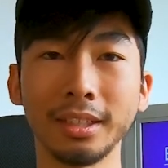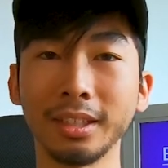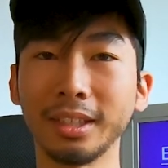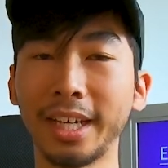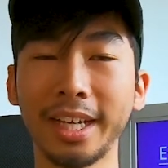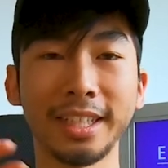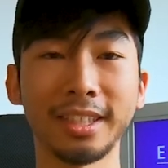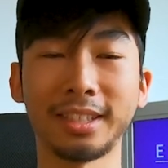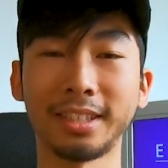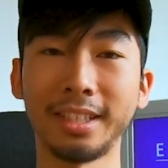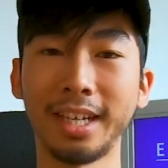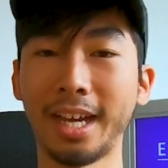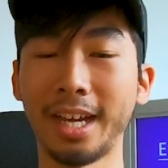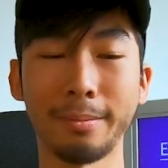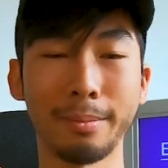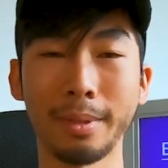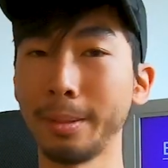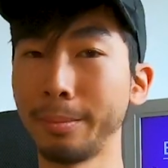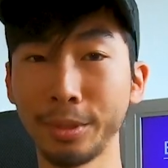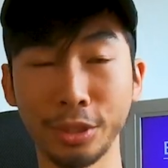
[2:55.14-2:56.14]
lights
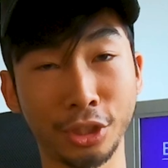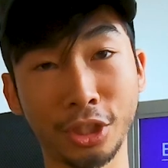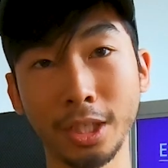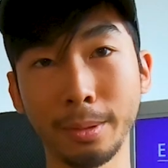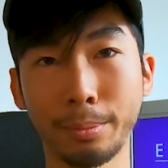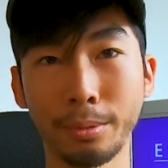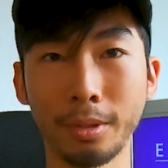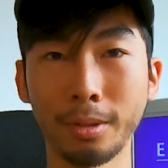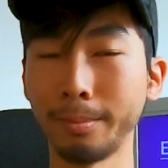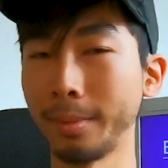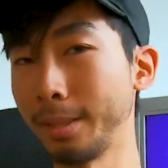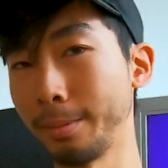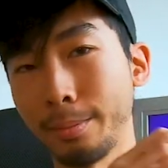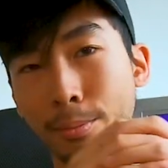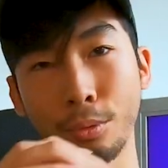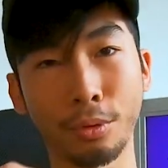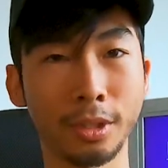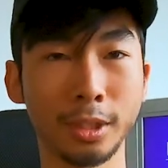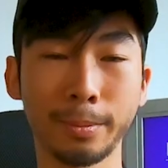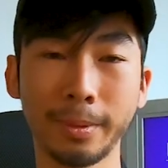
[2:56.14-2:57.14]
that may be cheaper, maybe
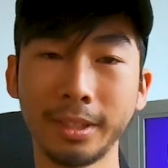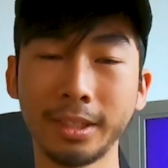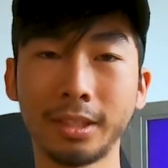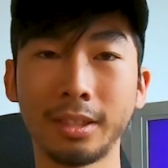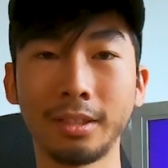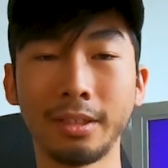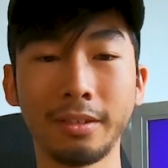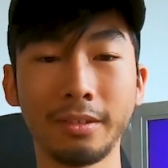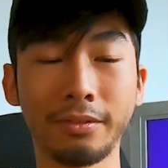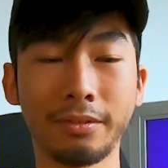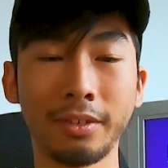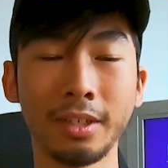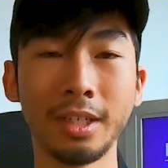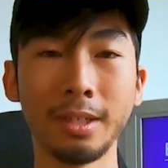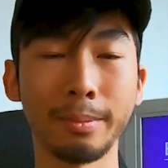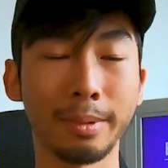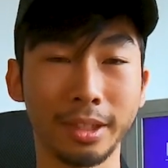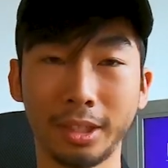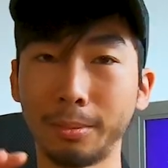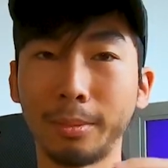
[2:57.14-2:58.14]
more expensive,
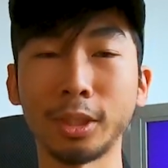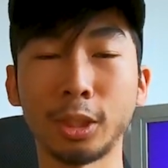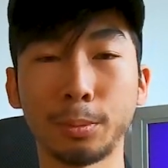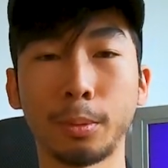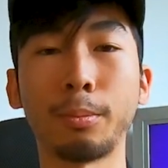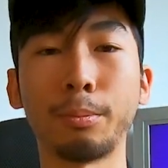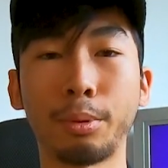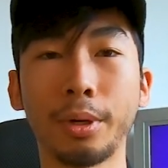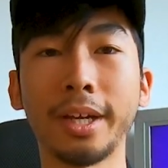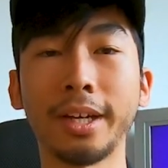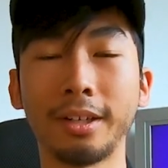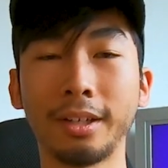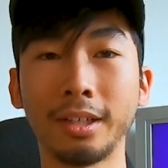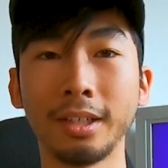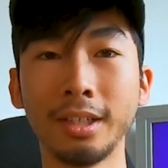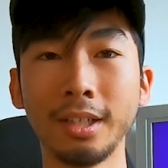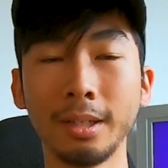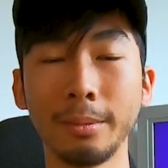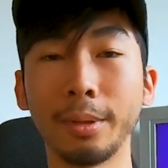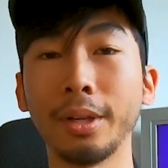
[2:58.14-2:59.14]
but they're much more
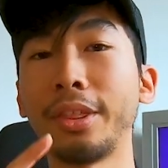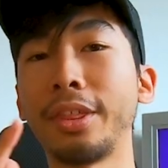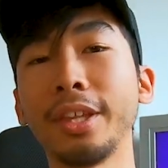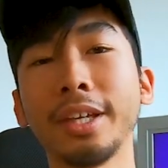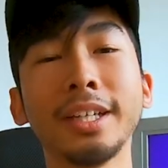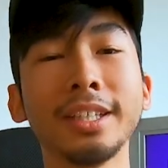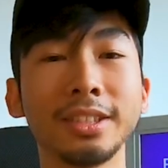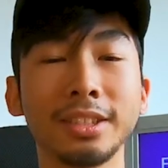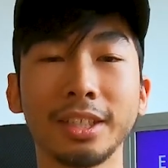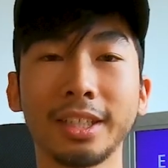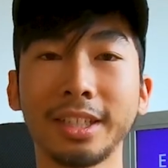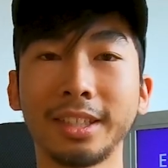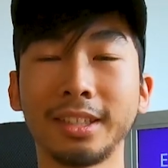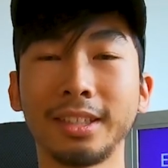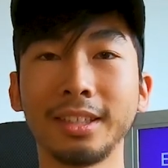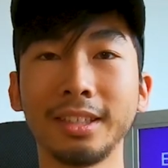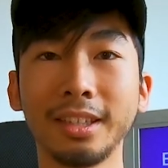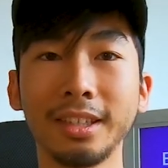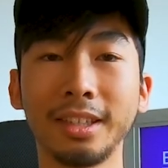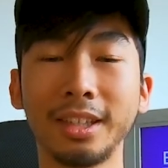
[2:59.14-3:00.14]
brighter. But the thing is, like,
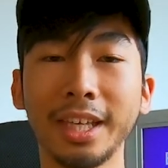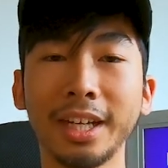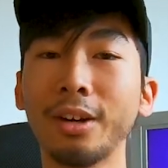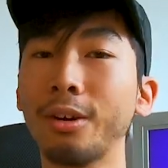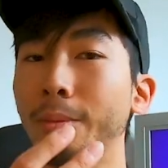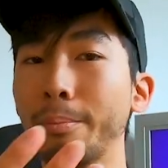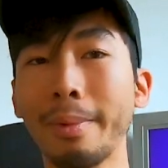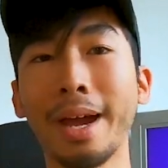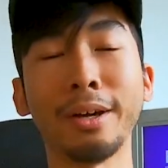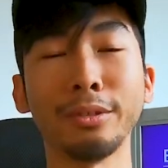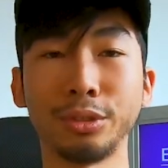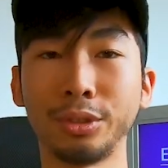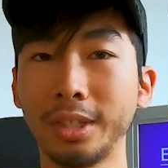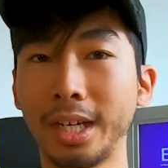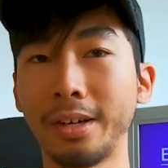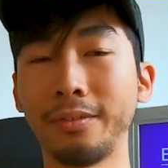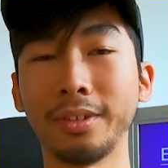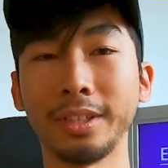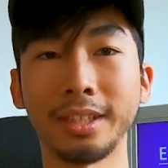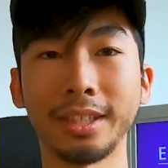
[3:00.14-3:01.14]
they don't mount to
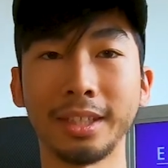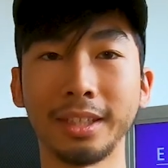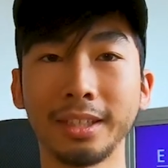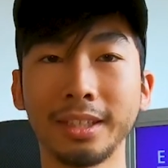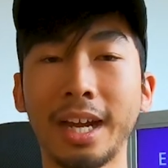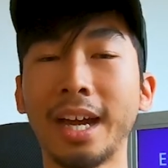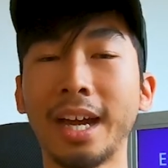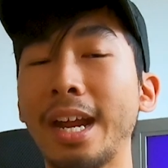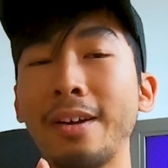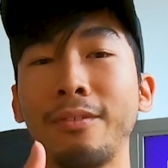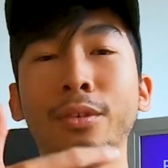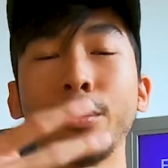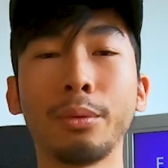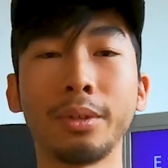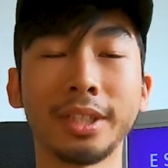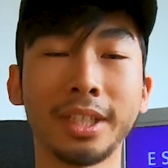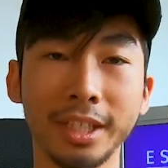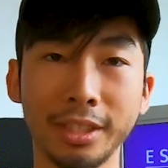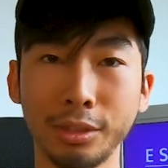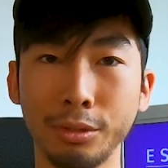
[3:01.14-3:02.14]
everything.
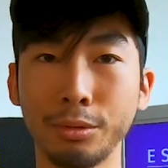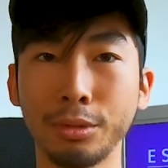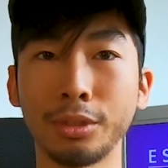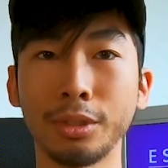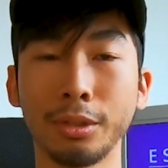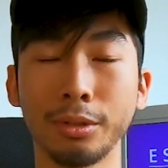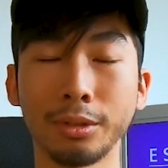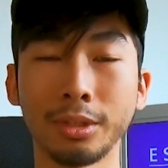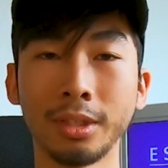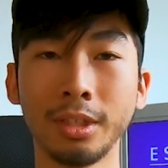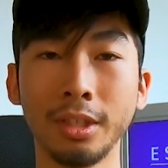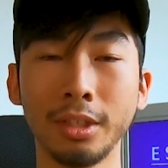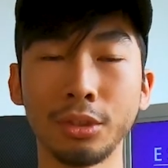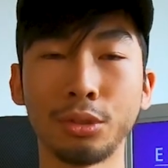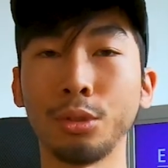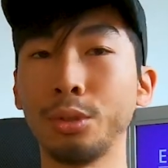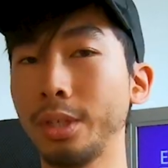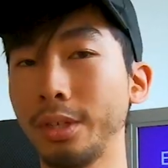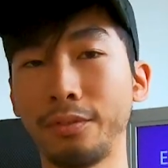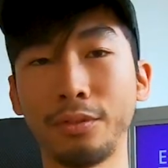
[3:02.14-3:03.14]
everyone can use those.
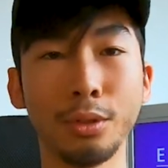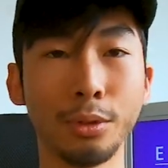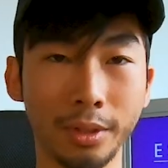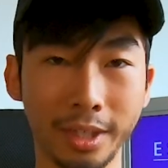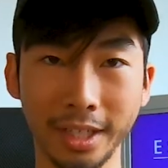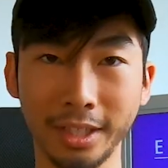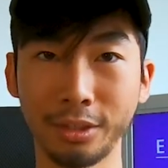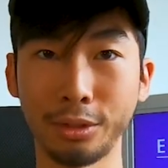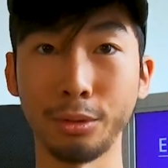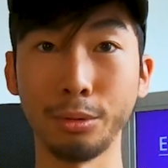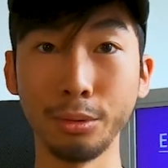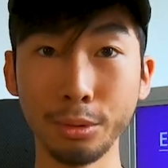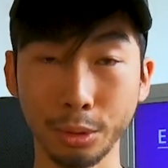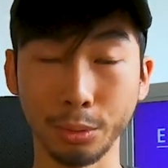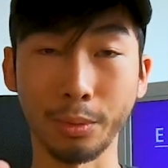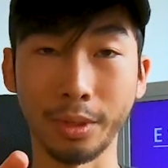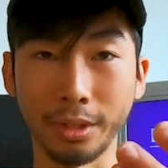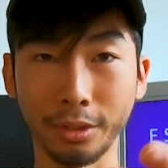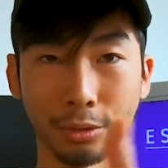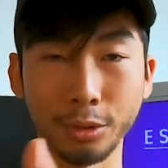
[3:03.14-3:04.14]
So if you can
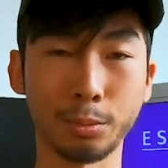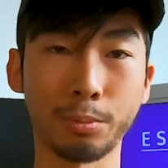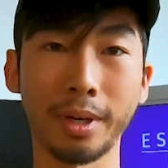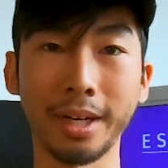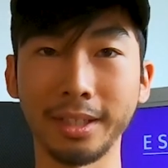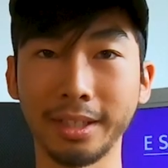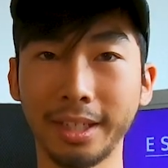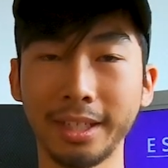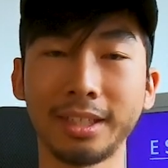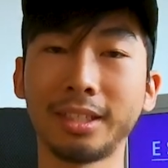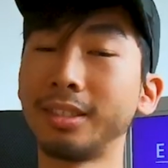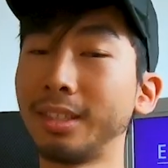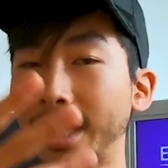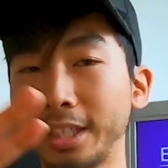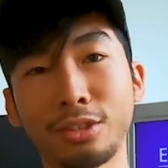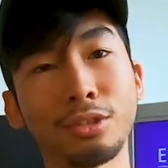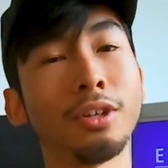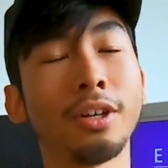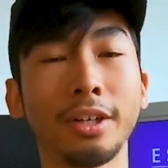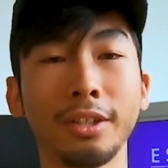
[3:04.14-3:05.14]
use one of those bright lights,
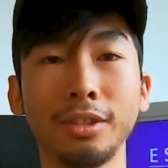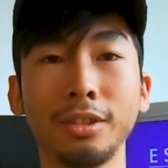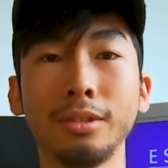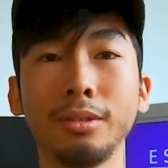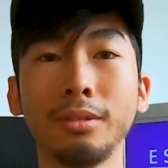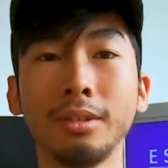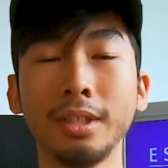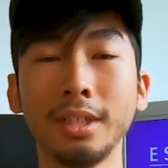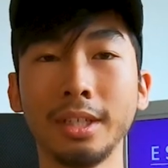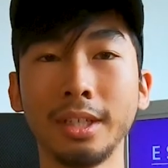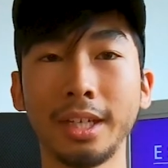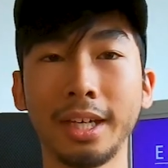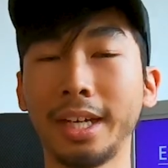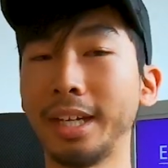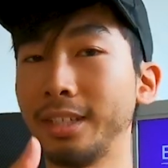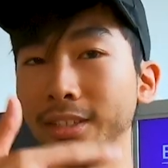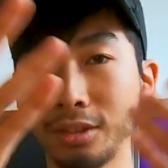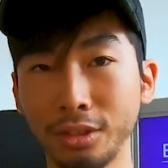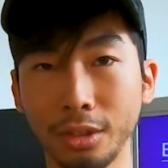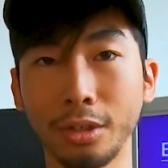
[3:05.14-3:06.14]
that's good on you.
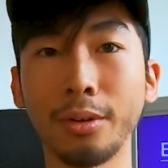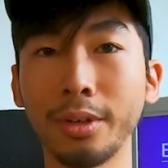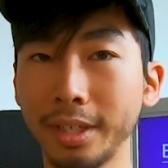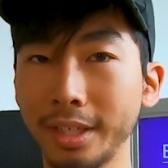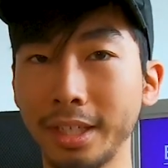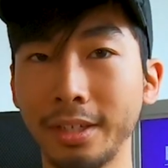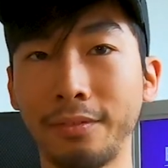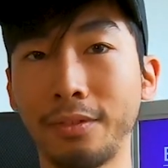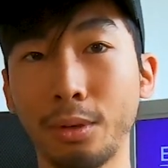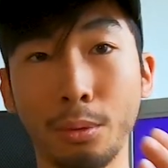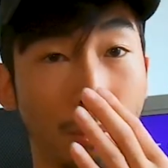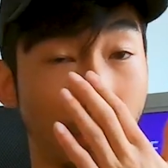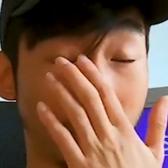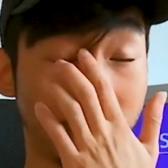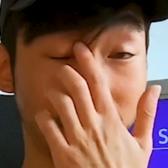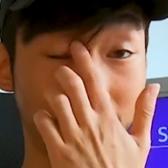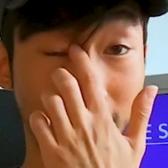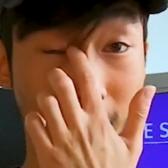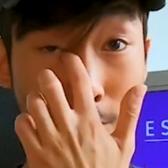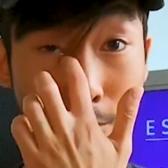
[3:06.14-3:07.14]
And you know what? If it
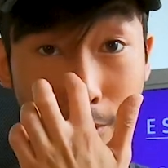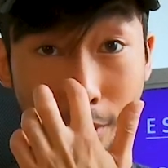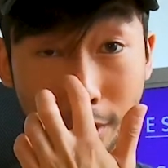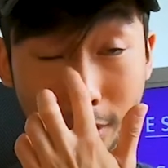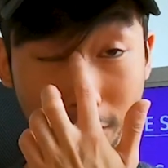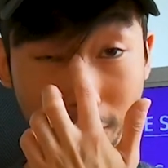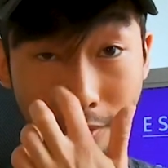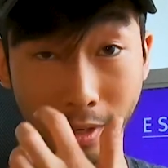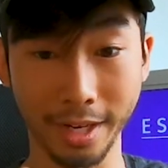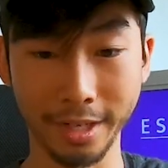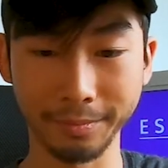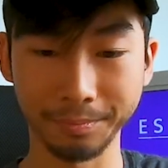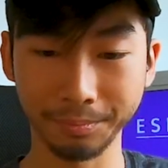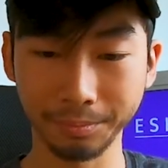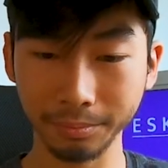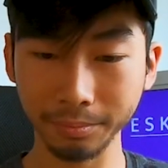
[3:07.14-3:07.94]
works, right?